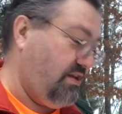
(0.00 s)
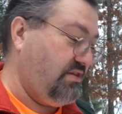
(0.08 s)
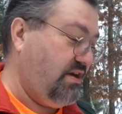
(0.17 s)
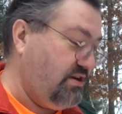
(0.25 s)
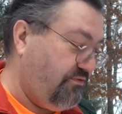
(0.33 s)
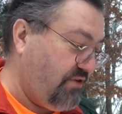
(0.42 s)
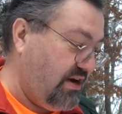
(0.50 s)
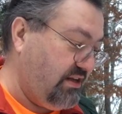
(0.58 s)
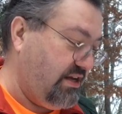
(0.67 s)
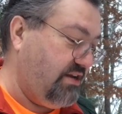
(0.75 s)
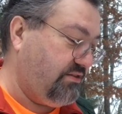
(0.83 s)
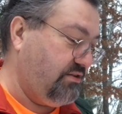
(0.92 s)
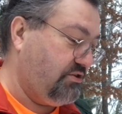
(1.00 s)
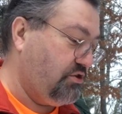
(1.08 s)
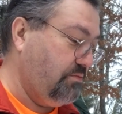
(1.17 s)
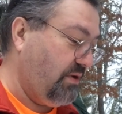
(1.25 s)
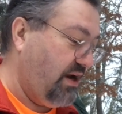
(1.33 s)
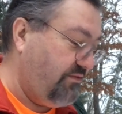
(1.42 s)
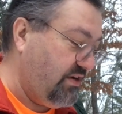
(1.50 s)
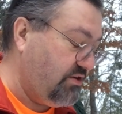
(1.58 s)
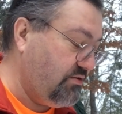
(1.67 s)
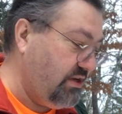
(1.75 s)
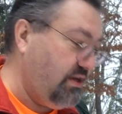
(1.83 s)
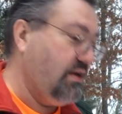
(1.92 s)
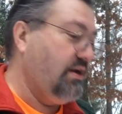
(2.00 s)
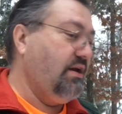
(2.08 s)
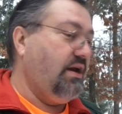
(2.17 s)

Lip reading: And then you finally hit their super heavy duty,